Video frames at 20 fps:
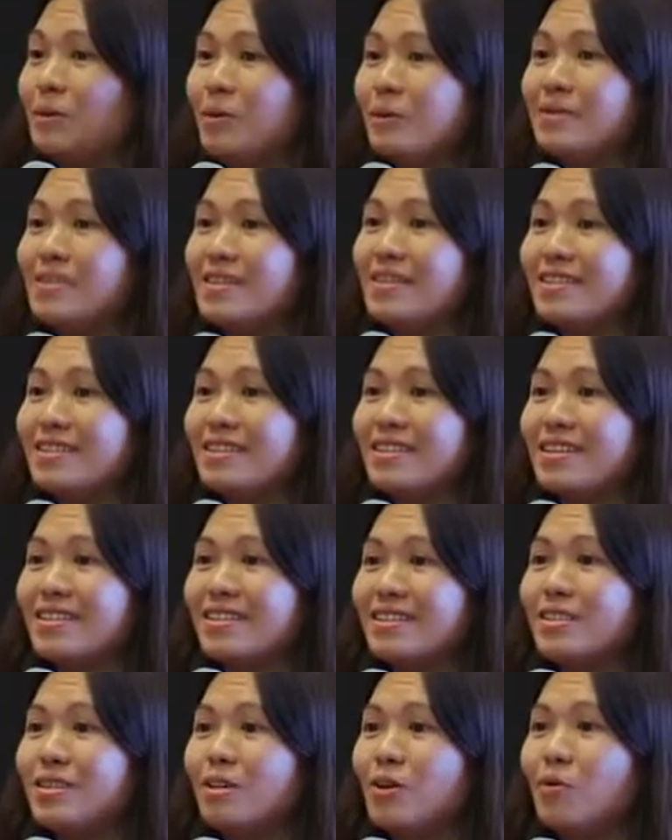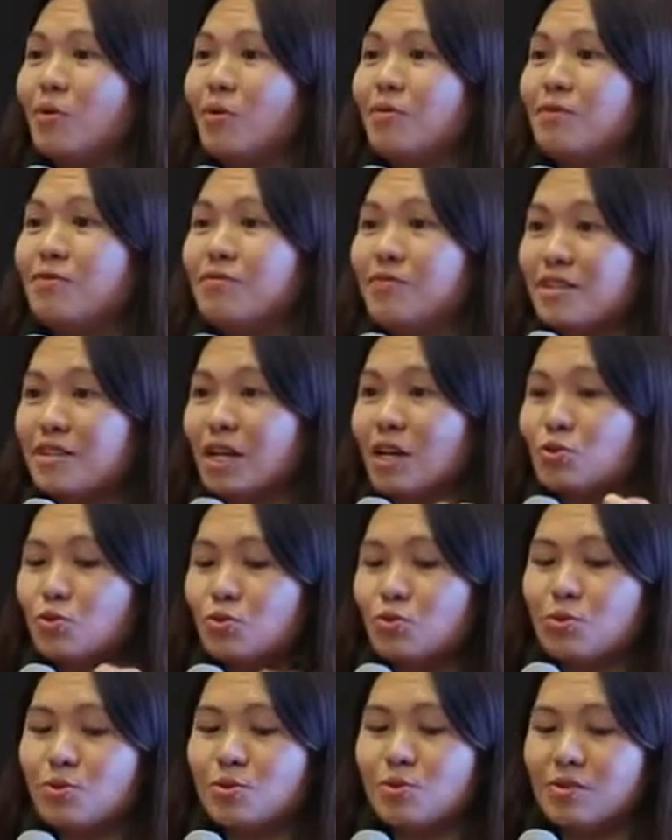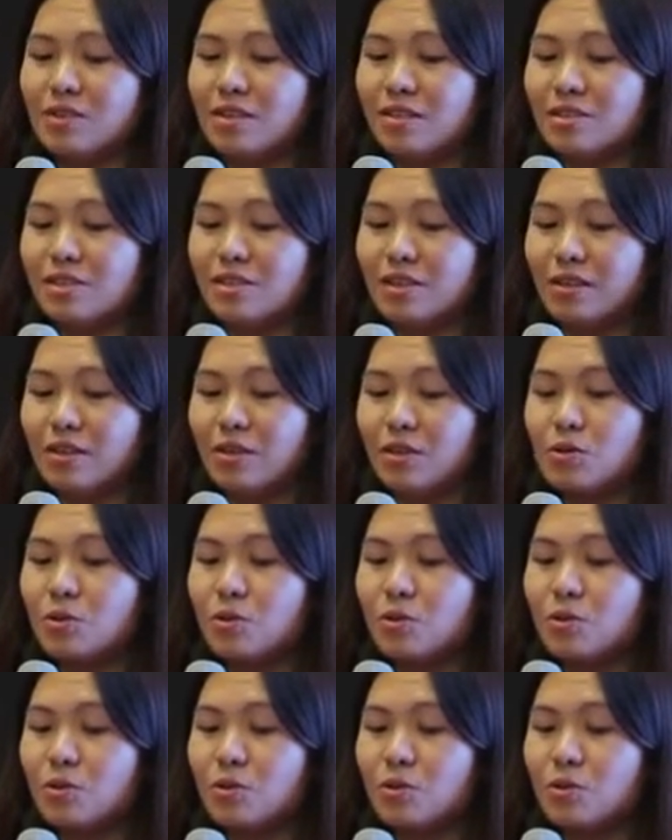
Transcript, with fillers: become closer to our clients.